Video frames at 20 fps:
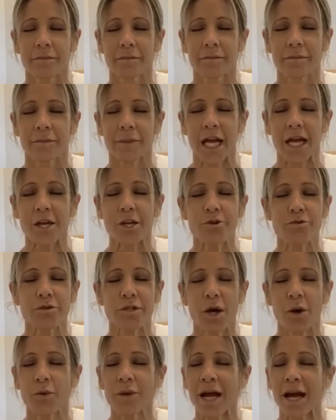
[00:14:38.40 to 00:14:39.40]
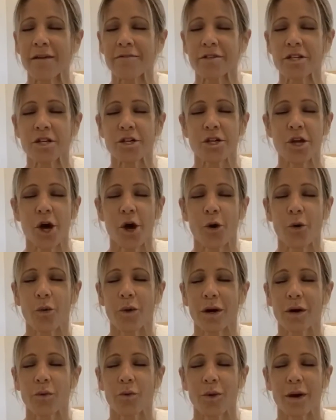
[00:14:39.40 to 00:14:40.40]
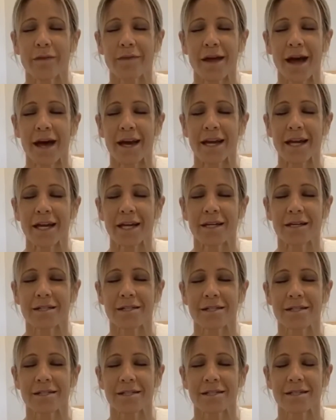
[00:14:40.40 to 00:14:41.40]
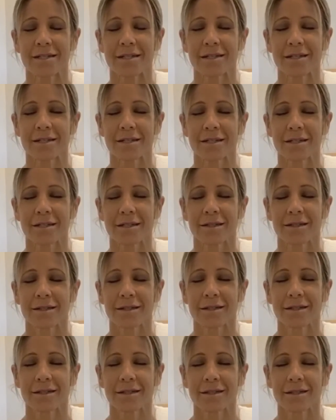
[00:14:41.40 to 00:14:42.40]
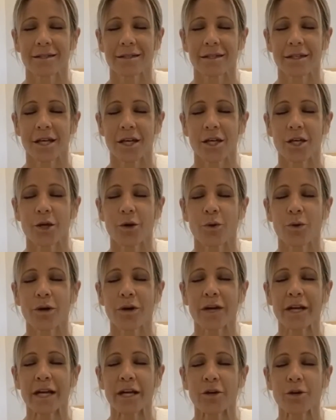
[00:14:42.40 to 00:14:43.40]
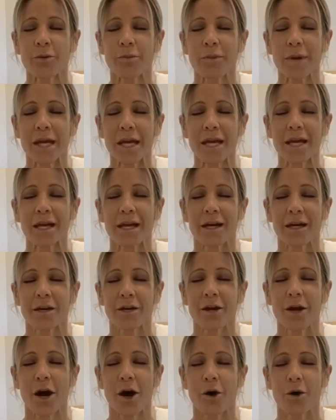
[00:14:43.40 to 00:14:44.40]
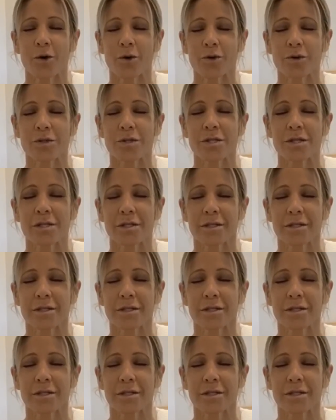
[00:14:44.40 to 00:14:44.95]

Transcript: And you don't have to know what that is. Your inner being knows.